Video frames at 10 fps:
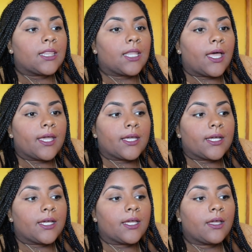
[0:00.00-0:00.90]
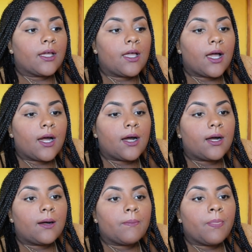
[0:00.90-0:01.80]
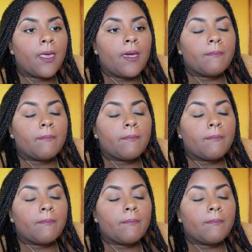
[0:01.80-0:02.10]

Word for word: Like, um,